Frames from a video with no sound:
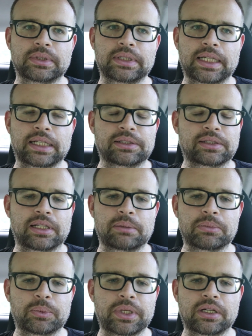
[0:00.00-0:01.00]
Like I said,
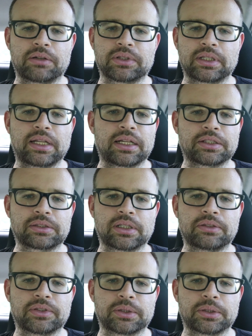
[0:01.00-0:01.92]
we covered a lot of stuff,